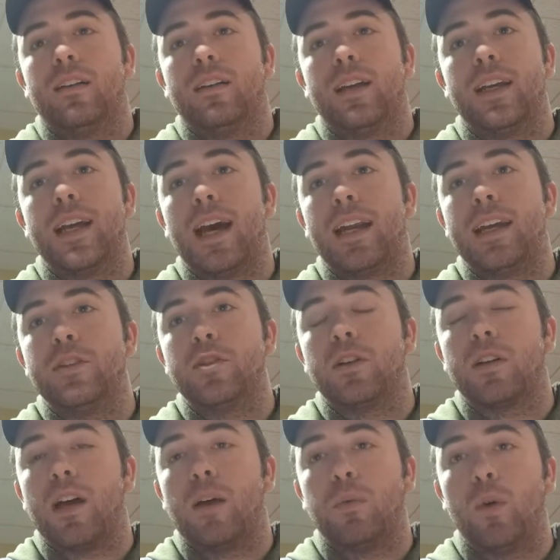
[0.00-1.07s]
he got injured
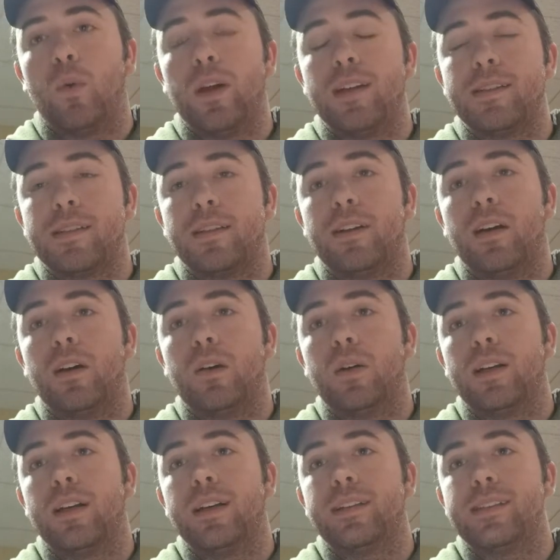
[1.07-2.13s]
a couple weeks ago
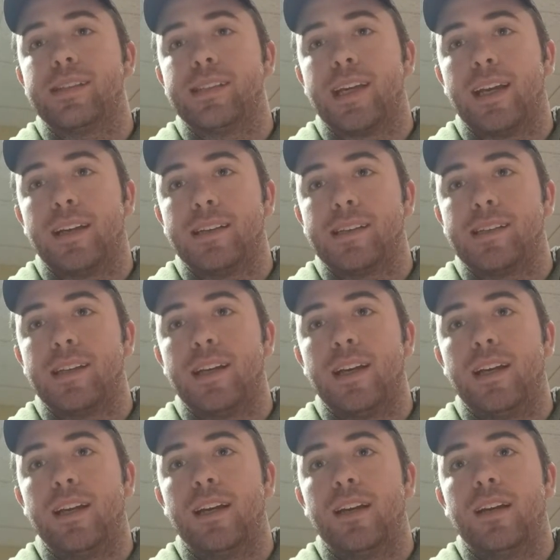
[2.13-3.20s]
against
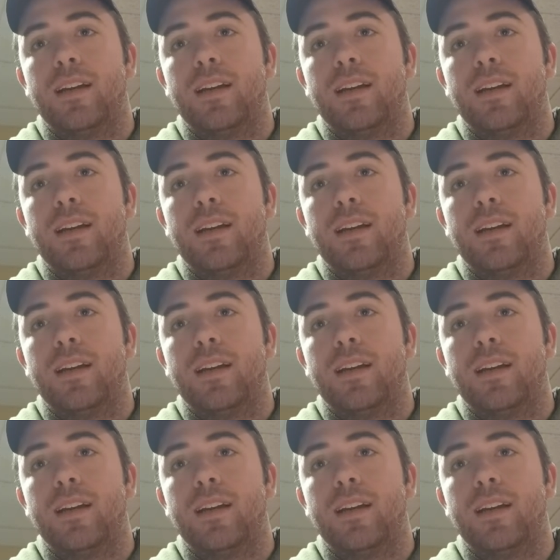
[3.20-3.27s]
Tennessee